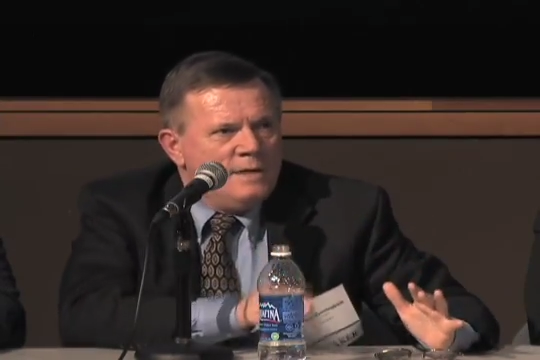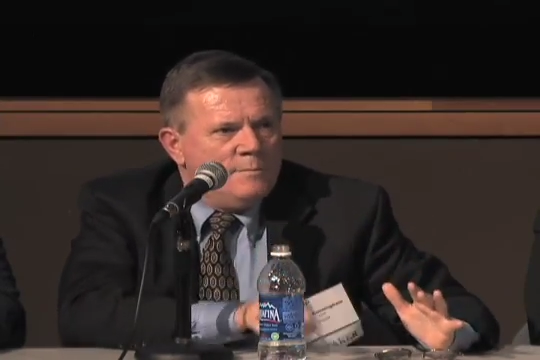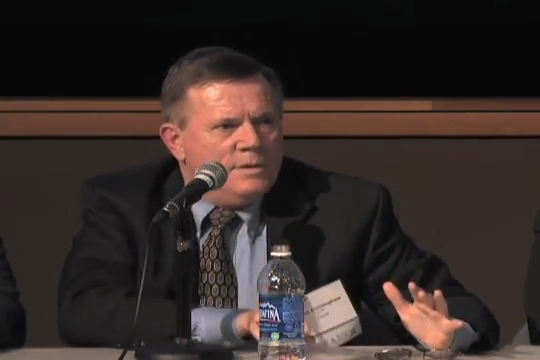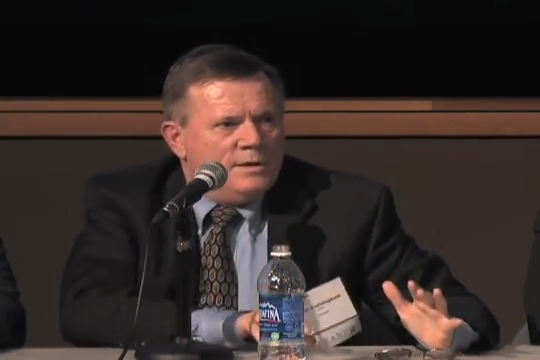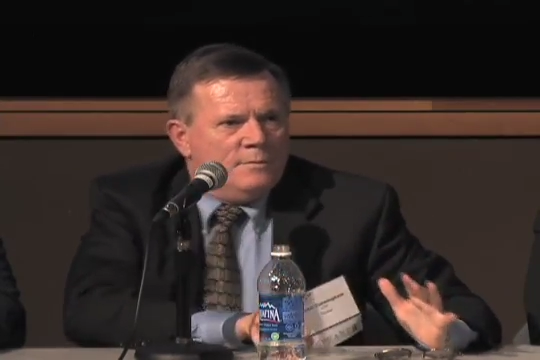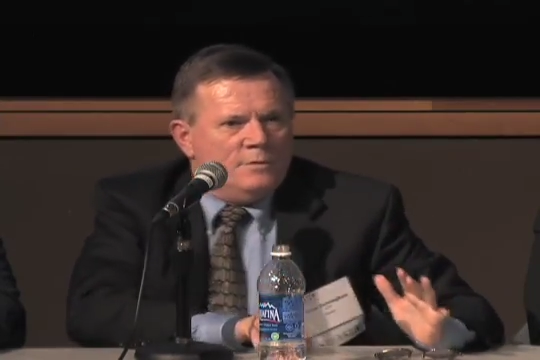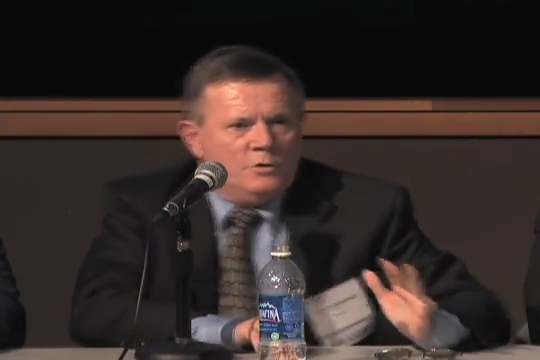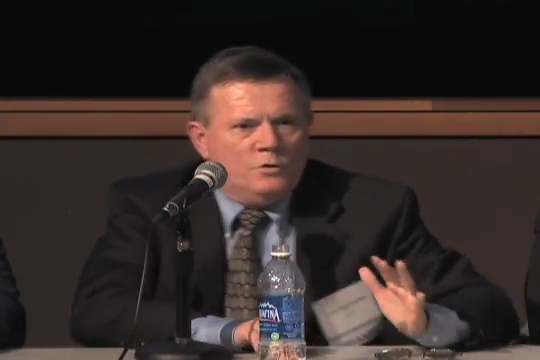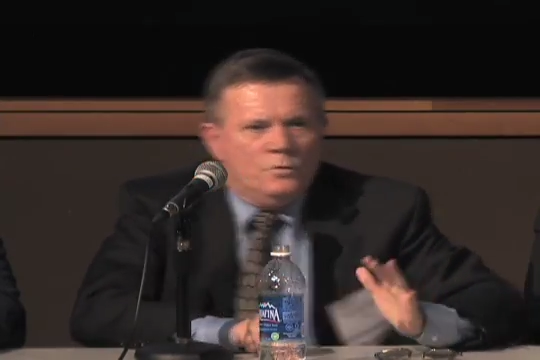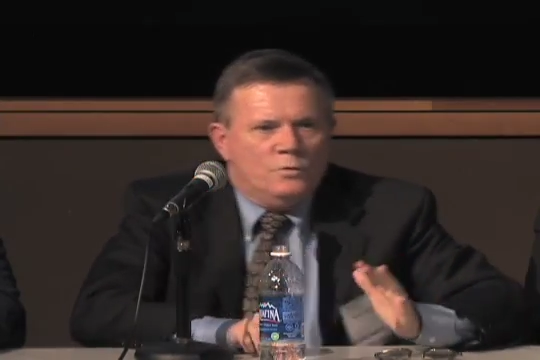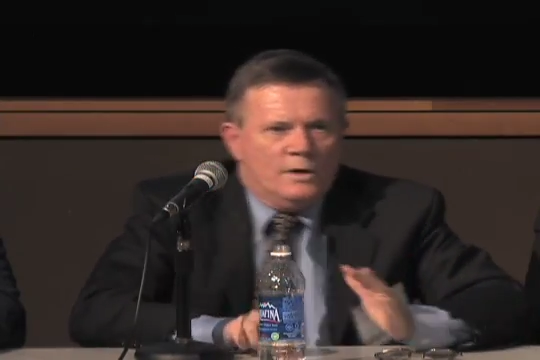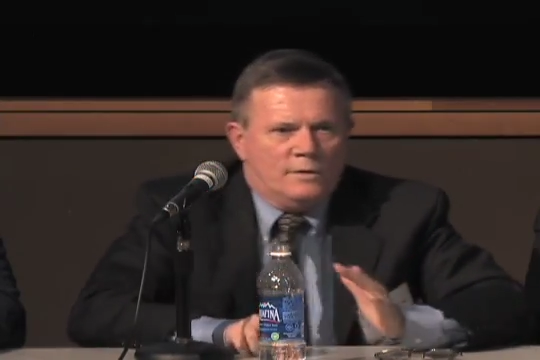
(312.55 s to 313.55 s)
but
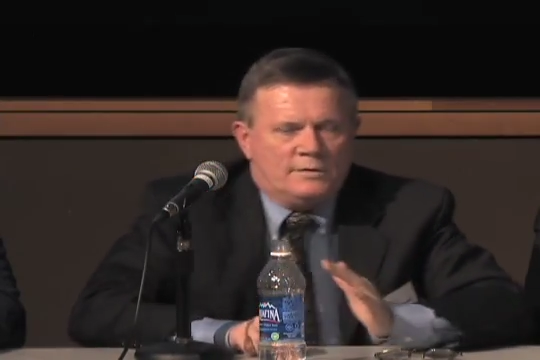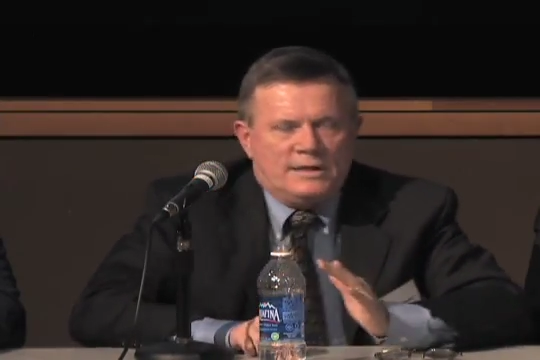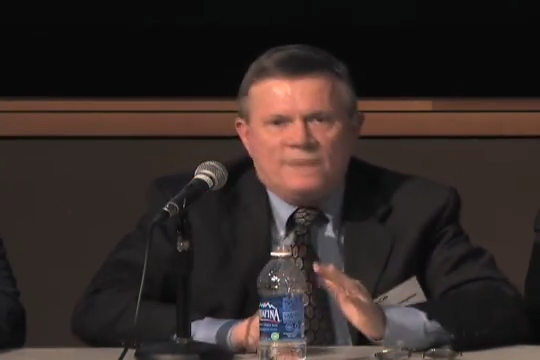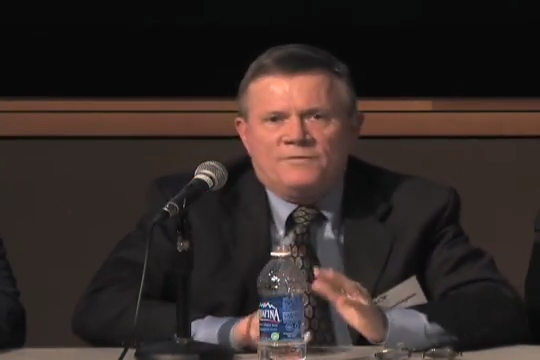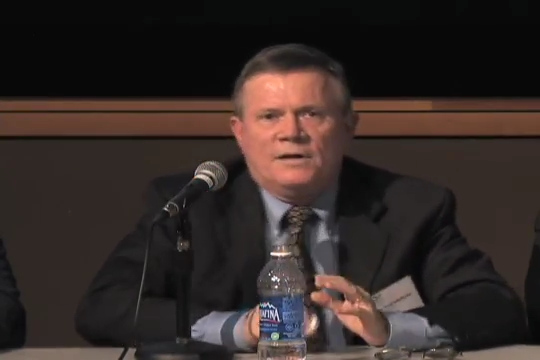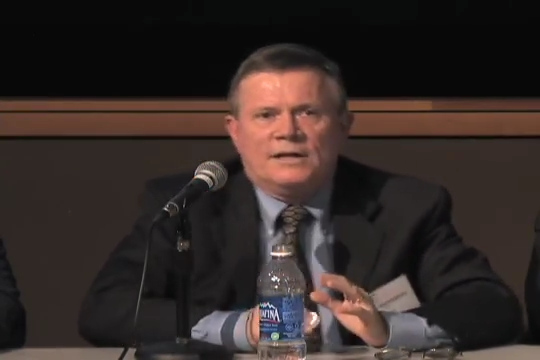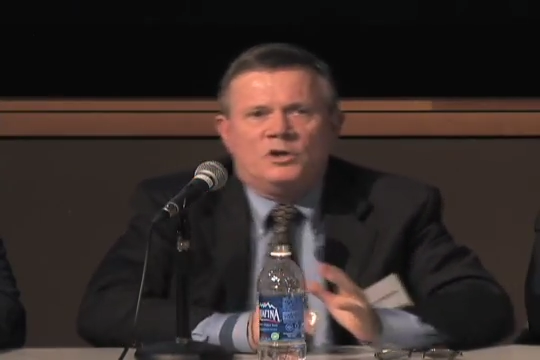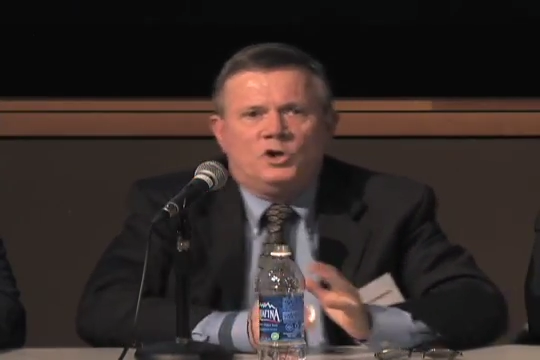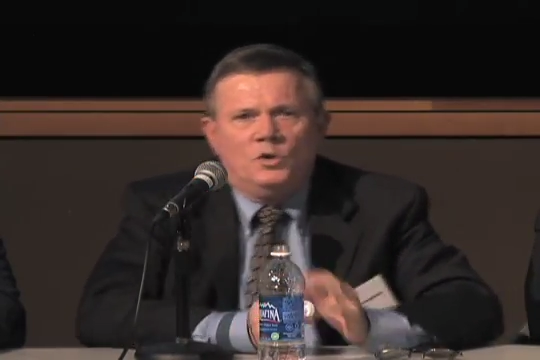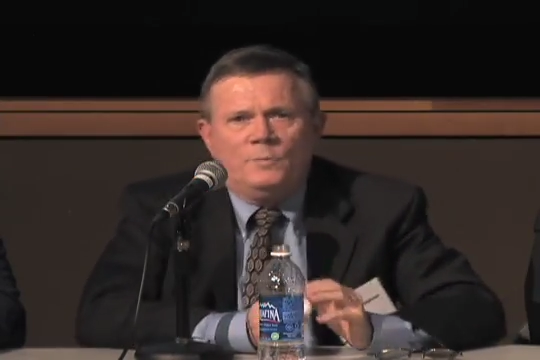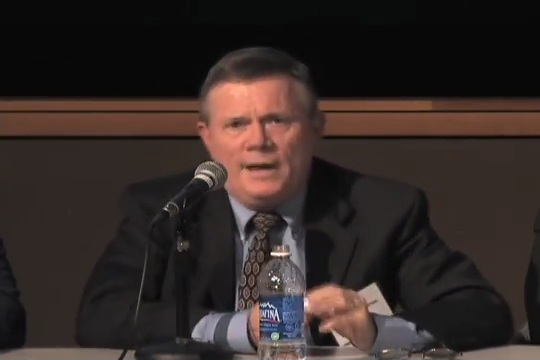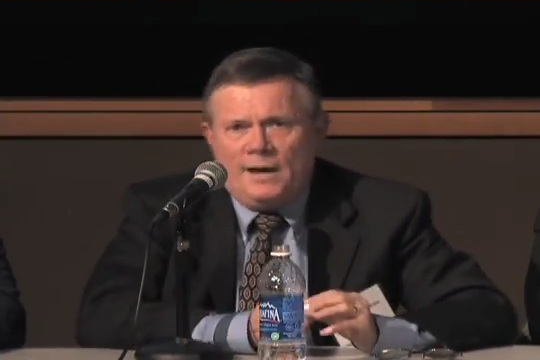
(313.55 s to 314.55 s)
you definitely
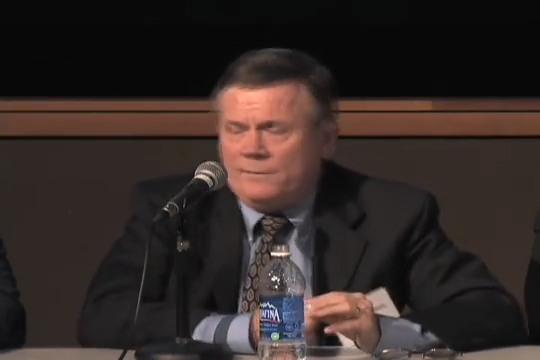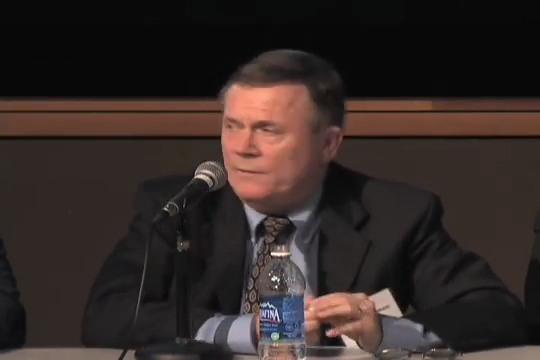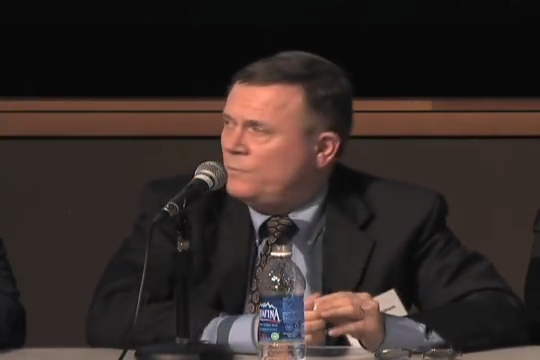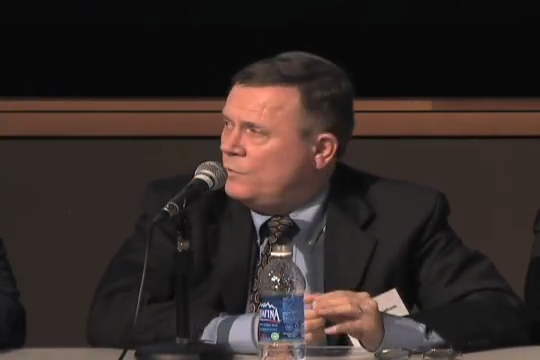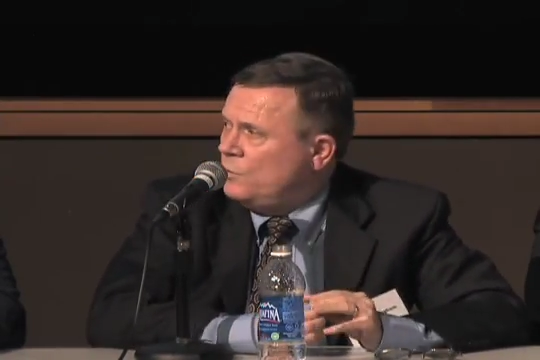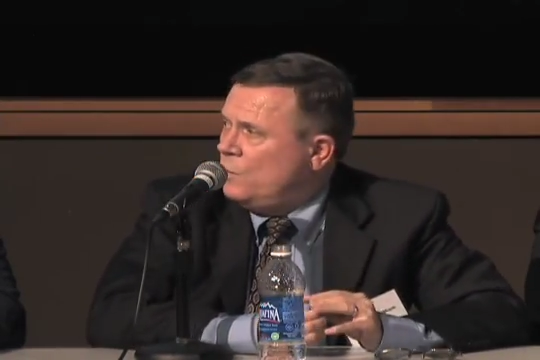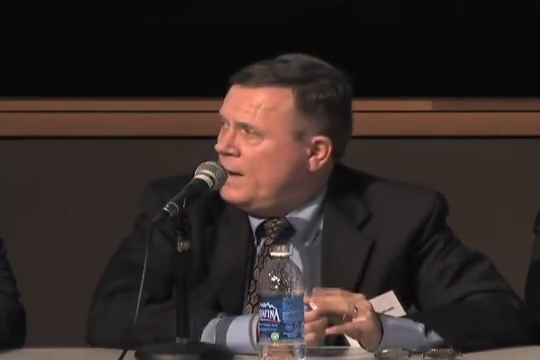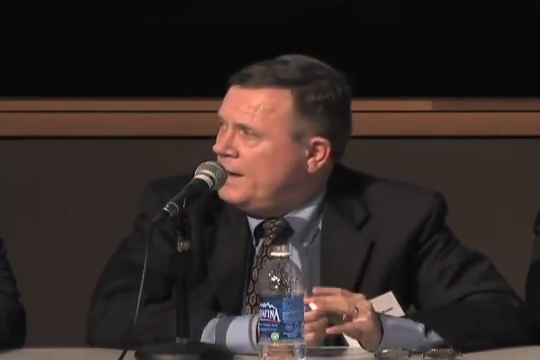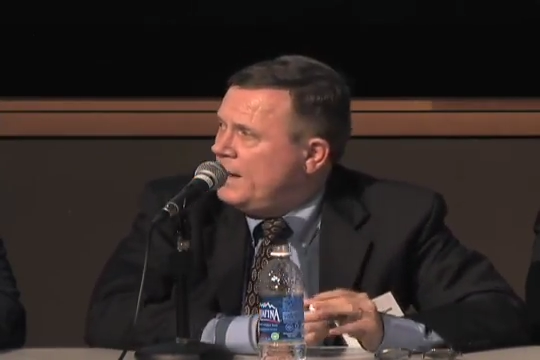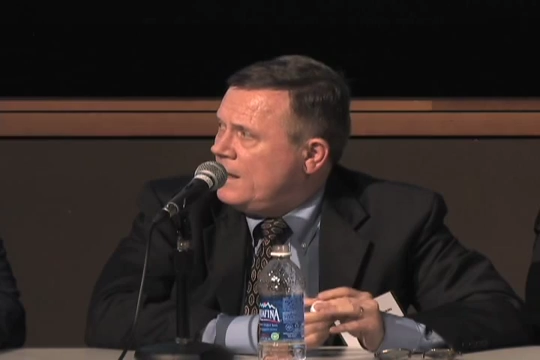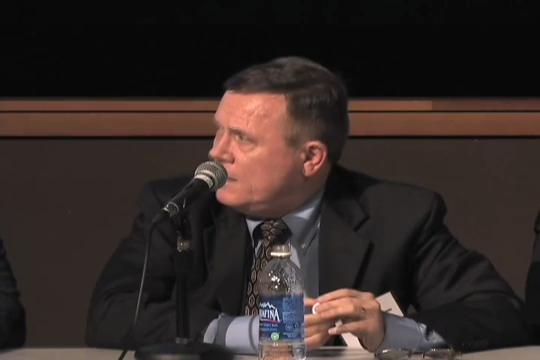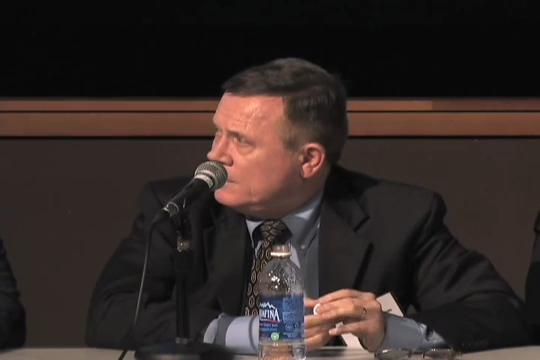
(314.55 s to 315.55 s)
cube out before you
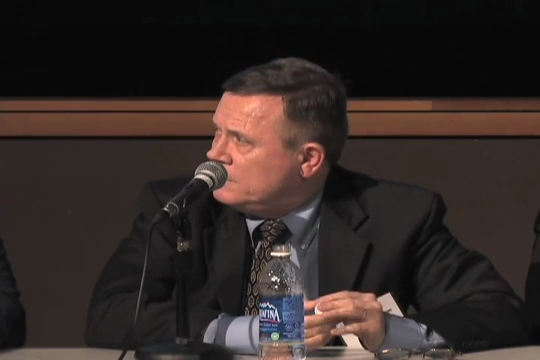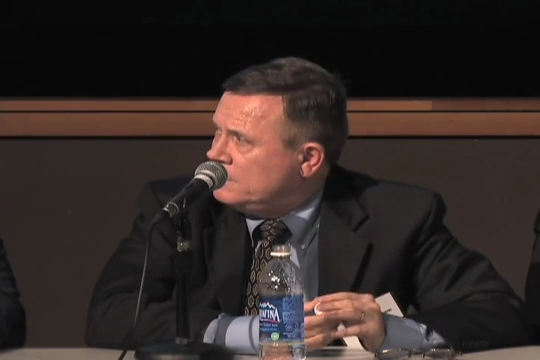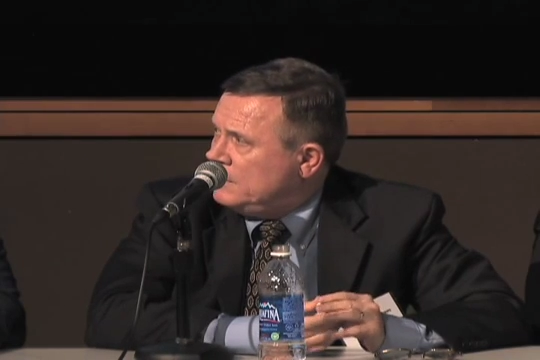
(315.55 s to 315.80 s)
weight out